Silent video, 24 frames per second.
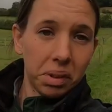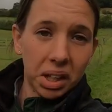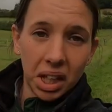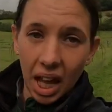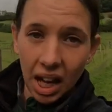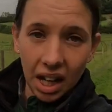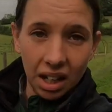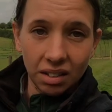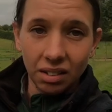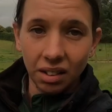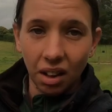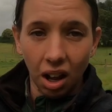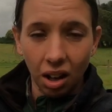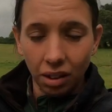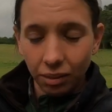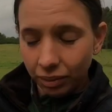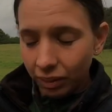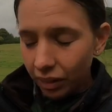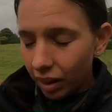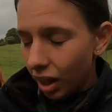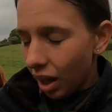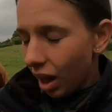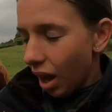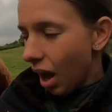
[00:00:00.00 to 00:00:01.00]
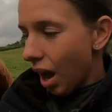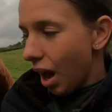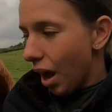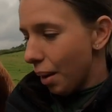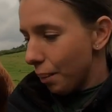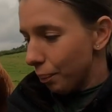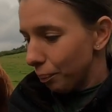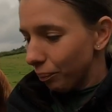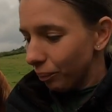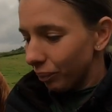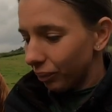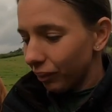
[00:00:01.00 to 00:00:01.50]
get it done.
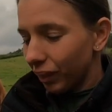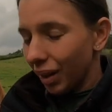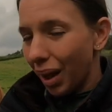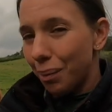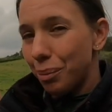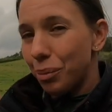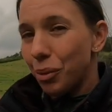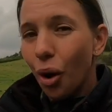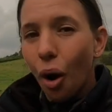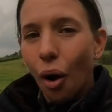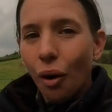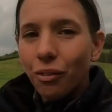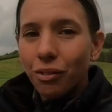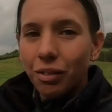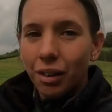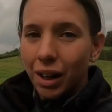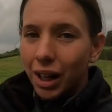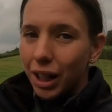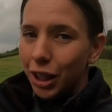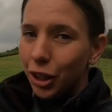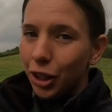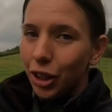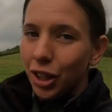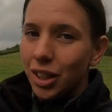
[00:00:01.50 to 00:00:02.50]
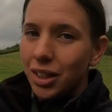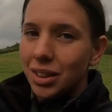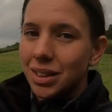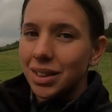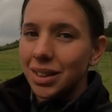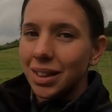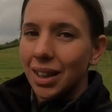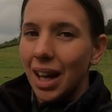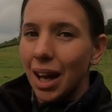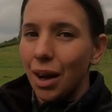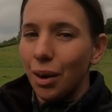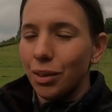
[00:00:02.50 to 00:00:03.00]
I'm not very good
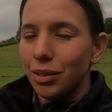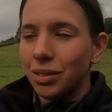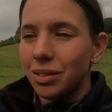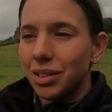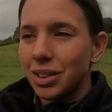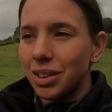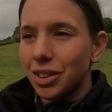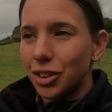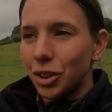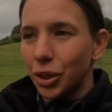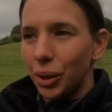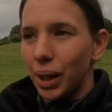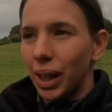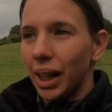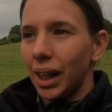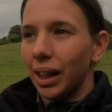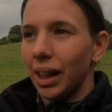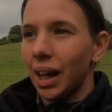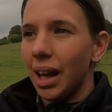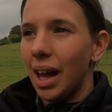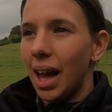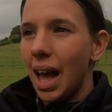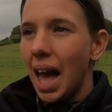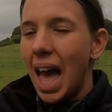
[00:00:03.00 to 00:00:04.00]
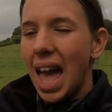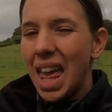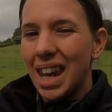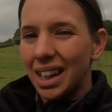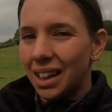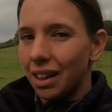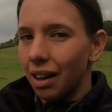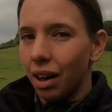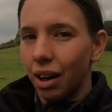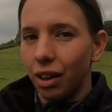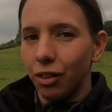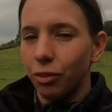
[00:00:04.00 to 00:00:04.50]
at doing
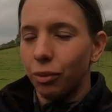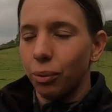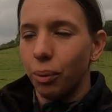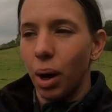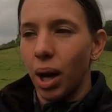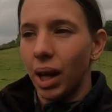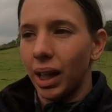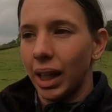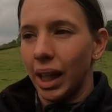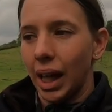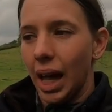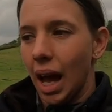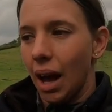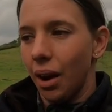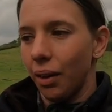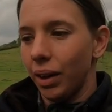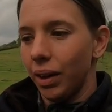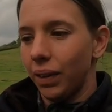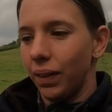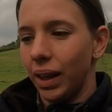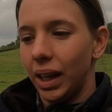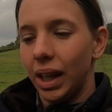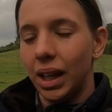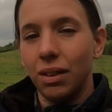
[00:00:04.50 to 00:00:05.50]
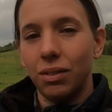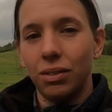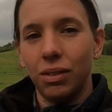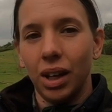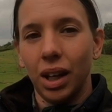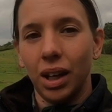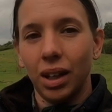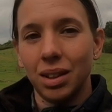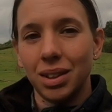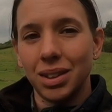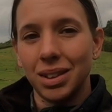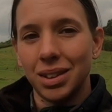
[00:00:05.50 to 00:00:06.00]
any kind of working out in the
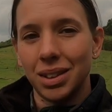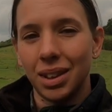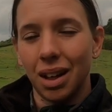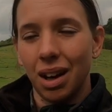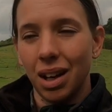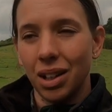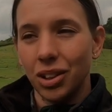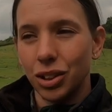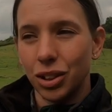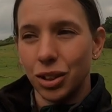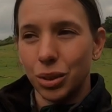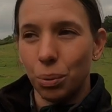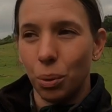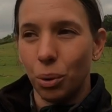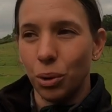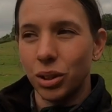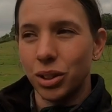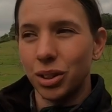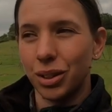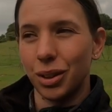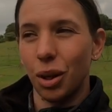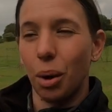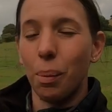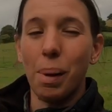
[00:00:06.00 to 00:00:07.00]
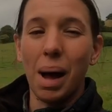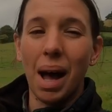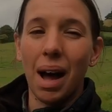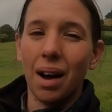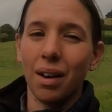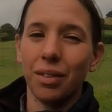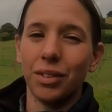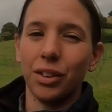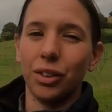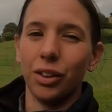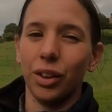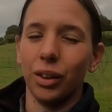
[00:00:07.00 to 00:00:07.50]
evening because I just want to slob out
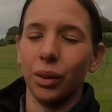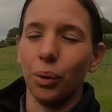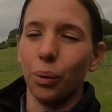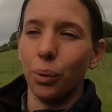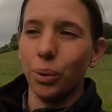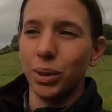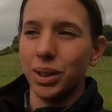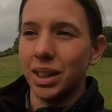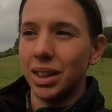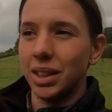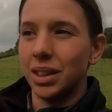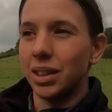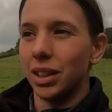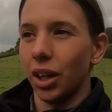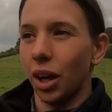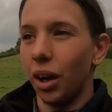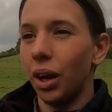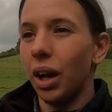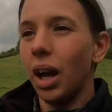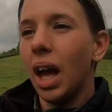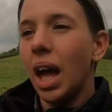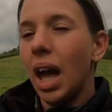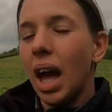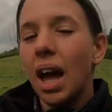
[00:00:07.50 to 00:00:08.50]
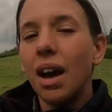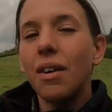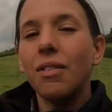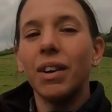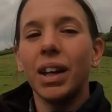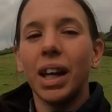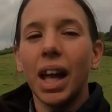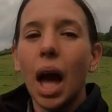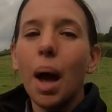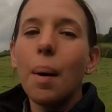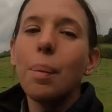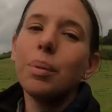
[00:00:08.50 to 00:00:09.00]
after doing the horses, so if
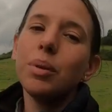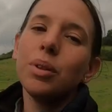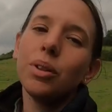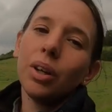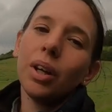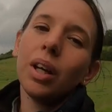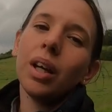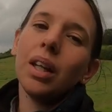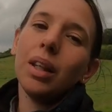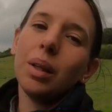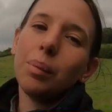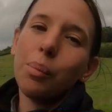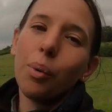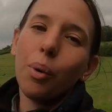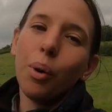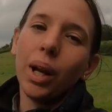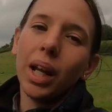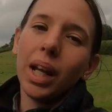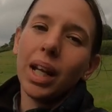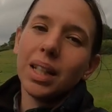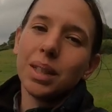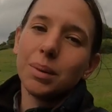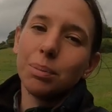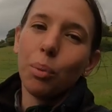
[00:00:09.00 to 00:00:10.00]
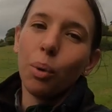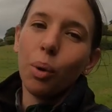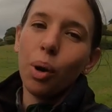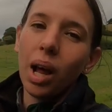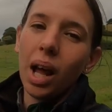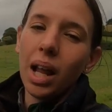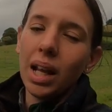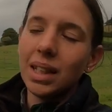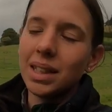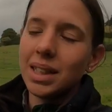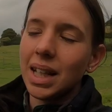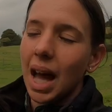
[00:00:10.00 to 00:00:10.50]
I get up and do it in the morning it's more
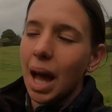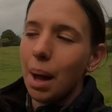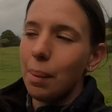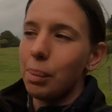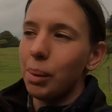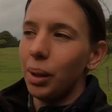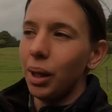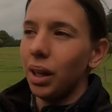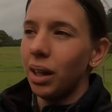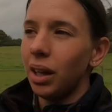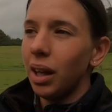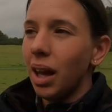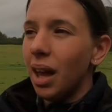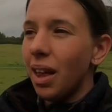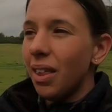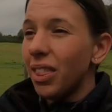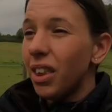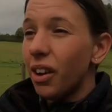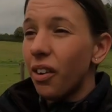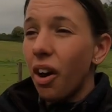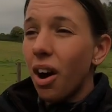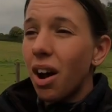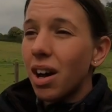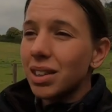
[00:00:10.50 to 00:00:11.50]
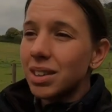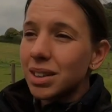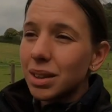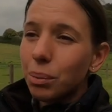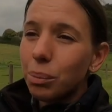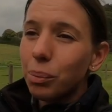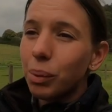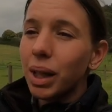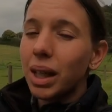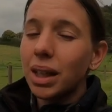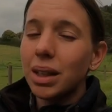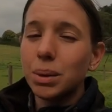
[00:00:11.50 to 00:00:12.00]
likely to happen. There are
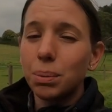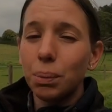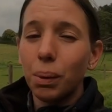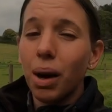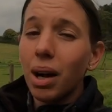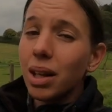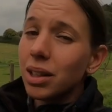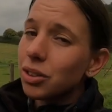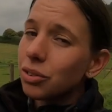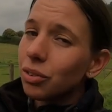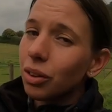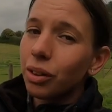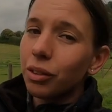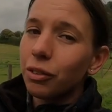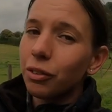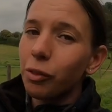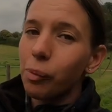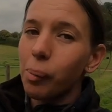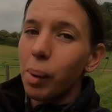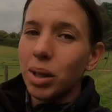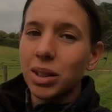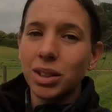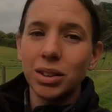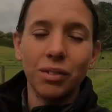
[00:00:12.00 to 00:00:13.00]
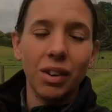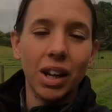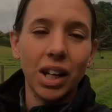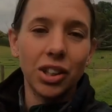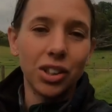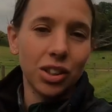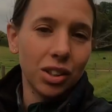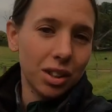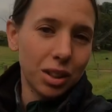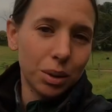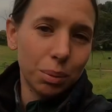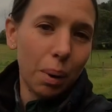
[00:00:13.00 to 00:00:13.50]
some weeks where I struggle for
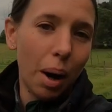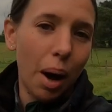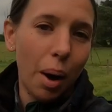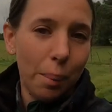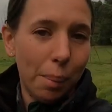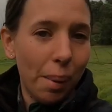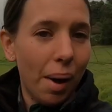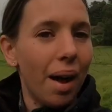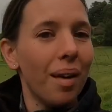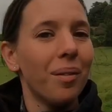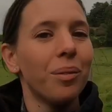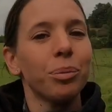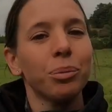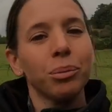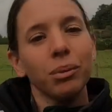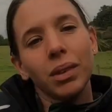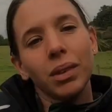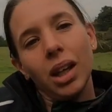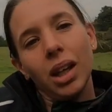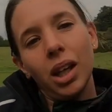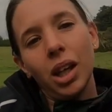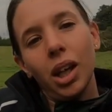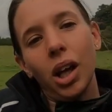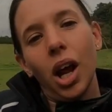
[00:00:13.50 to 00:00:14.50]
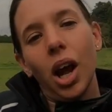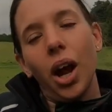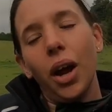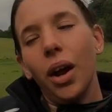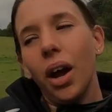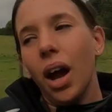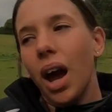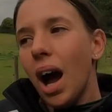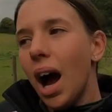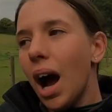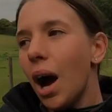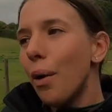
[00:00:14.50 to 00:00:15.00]
motivation as well, but you
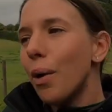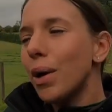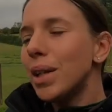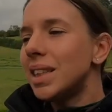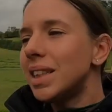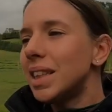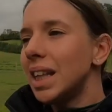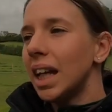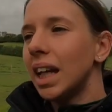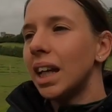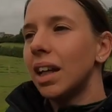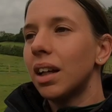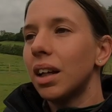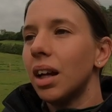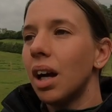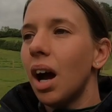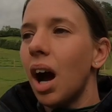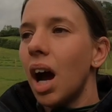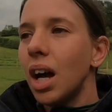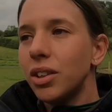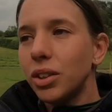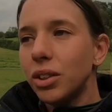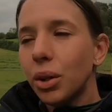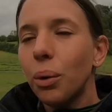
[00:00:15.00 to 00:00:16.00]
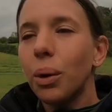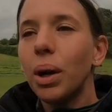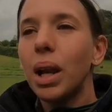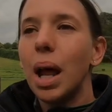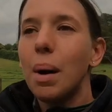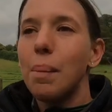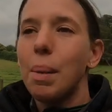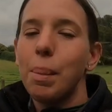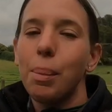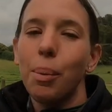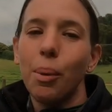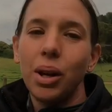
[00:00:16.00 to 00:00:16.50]
know, I always think I don't want to
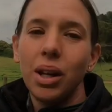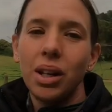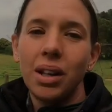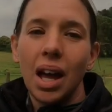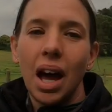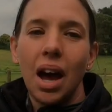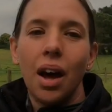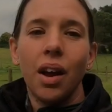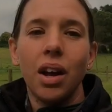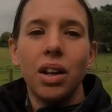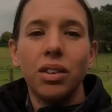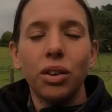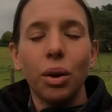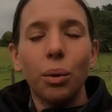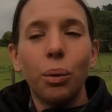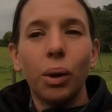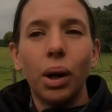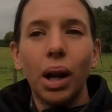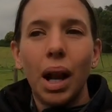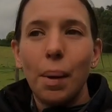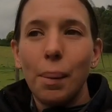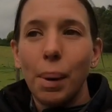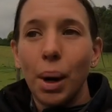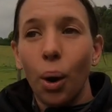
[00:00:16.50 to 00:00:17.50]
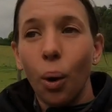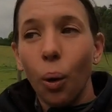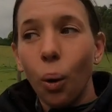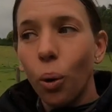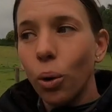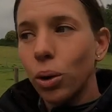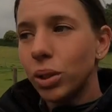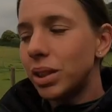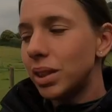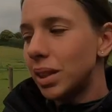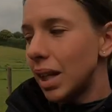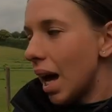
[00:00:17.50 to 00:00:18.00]
let my body down, I don't want to let my
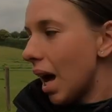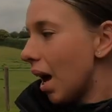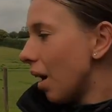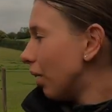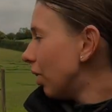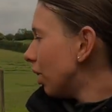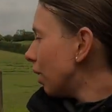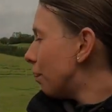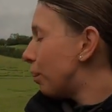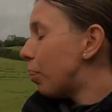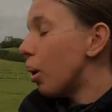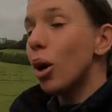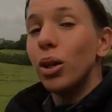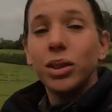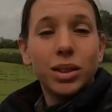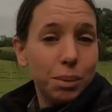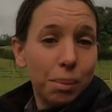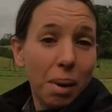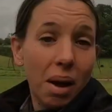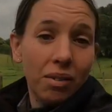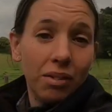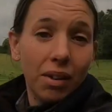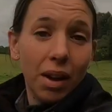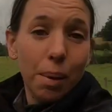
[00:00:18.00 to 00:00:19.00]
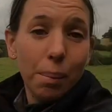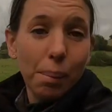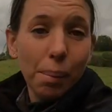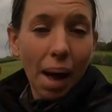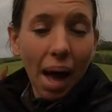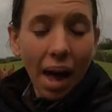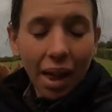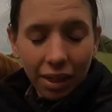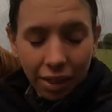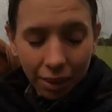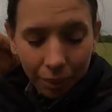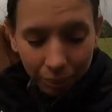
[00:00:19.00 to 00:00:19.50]
horse down, put some effort in,
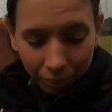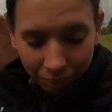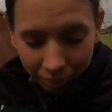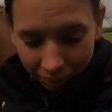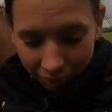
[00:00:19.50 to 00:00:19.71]
Beth.